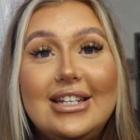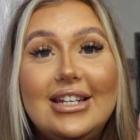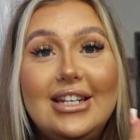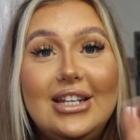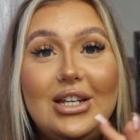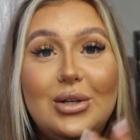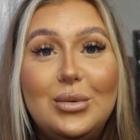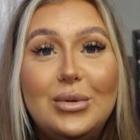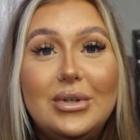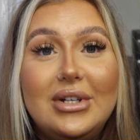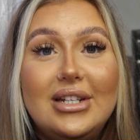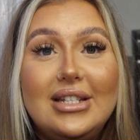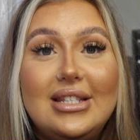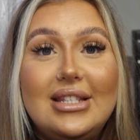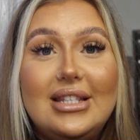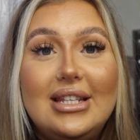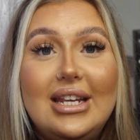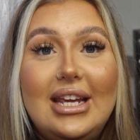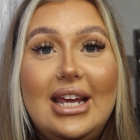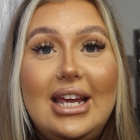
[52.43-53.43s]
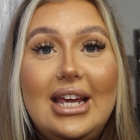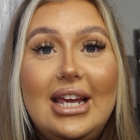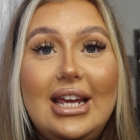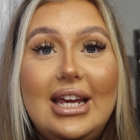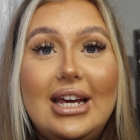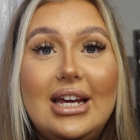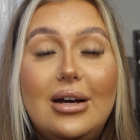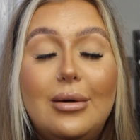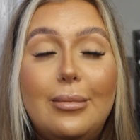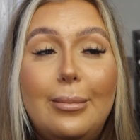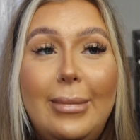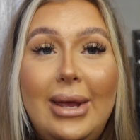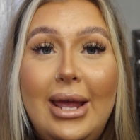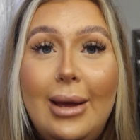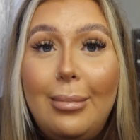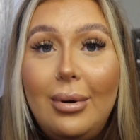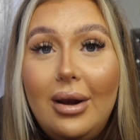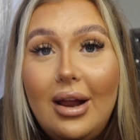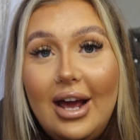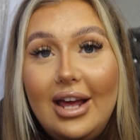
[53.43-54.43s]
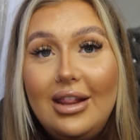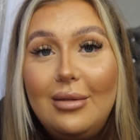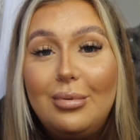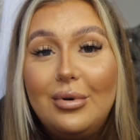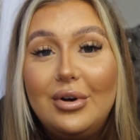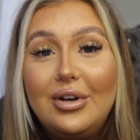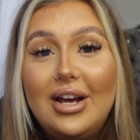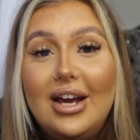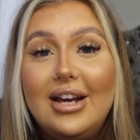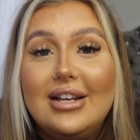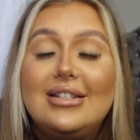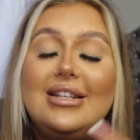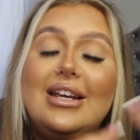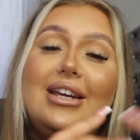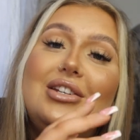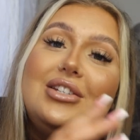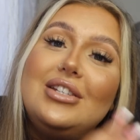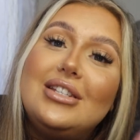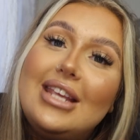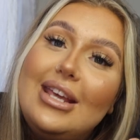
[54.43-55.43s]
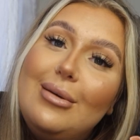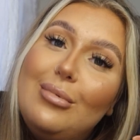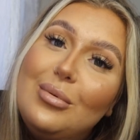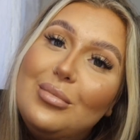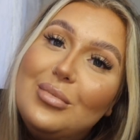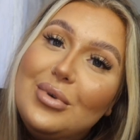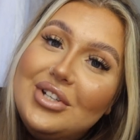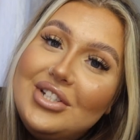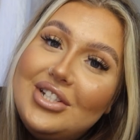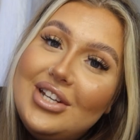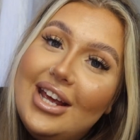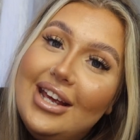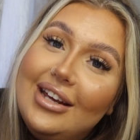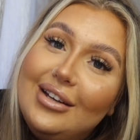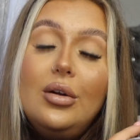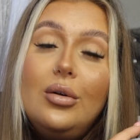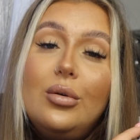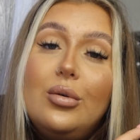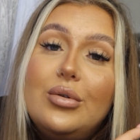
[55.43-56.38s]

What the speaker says: you want to see me apply the products, then just keep on watching.